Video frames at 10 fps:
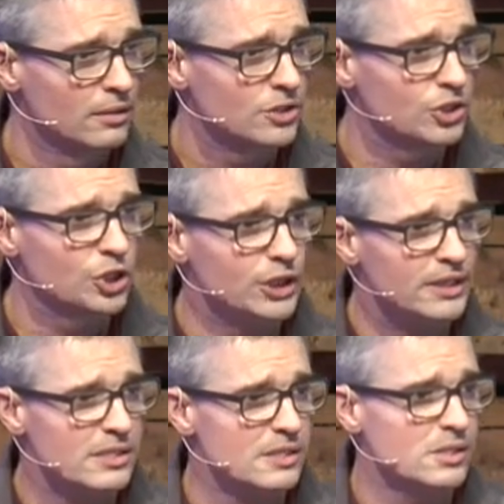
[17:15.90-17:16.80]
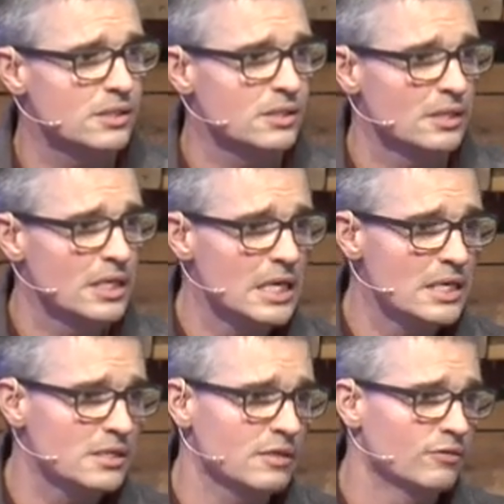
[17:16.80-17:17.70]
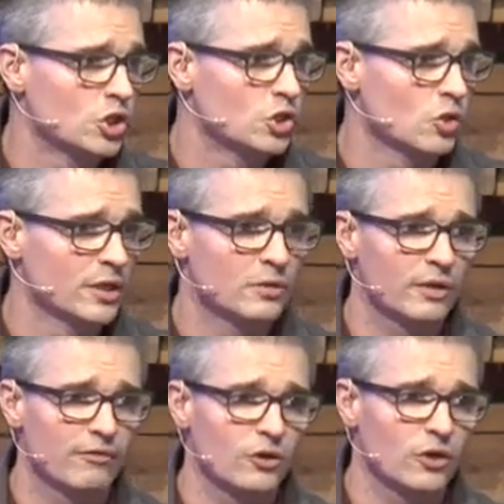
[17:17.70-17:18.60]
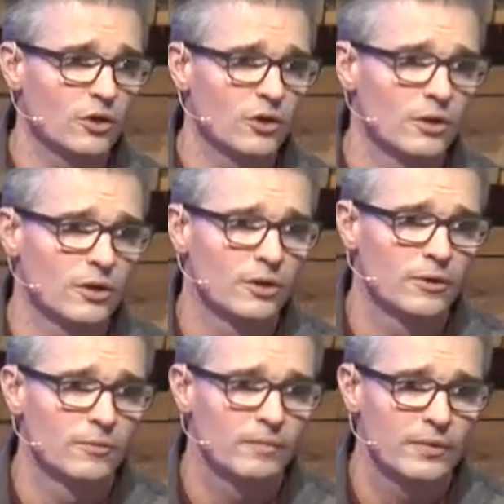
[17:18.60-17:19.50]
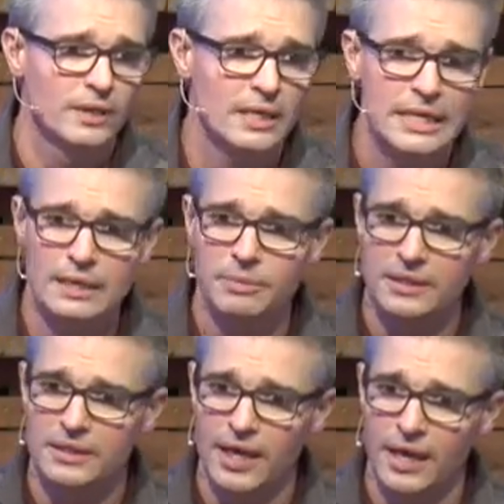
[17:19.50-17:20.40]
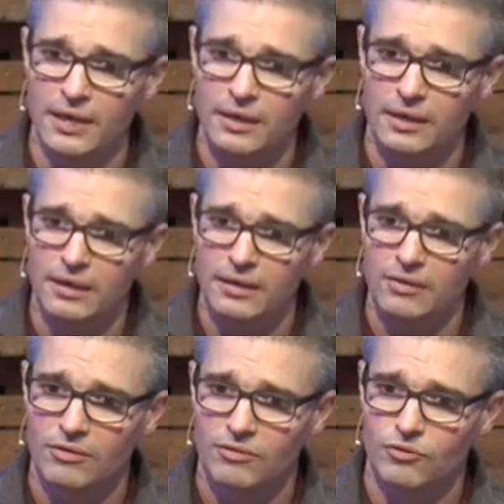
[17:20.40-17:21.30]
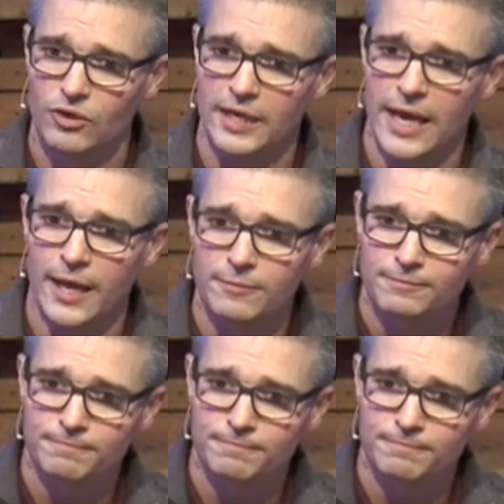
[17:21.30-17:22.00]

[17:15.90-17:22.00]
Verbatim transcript: to Jesus east of the Jordan River, he had been dead for a day.